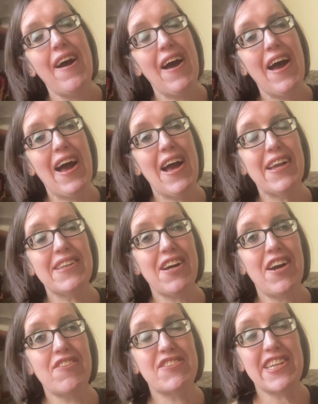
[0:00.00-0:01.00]
and
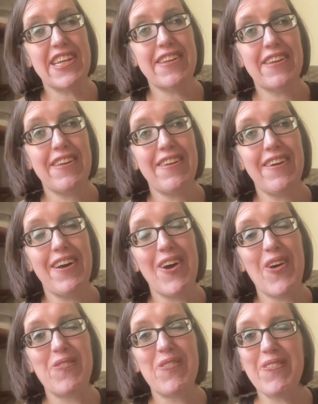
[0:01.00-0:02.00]
I've seen
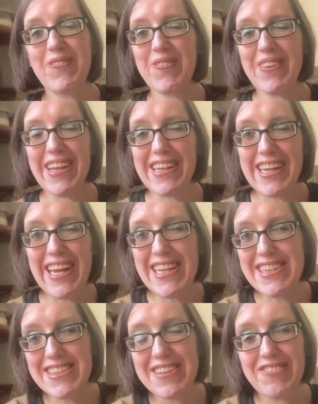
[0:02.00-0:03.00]
like the
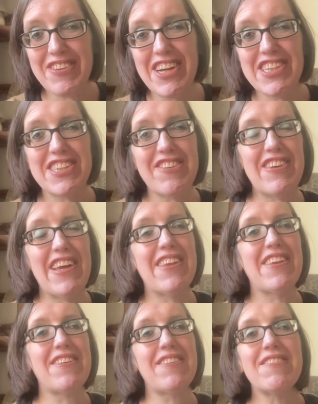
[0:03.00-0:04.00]
kids' version of it.
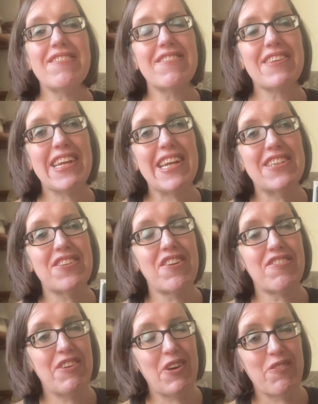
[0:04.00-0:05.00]
The kids' sort
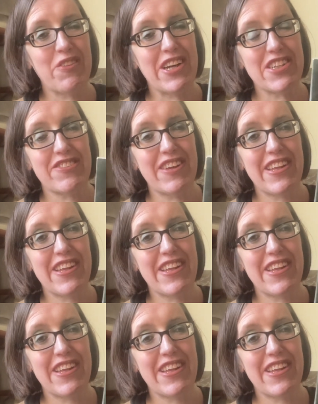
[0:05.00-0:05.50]
of film version of it,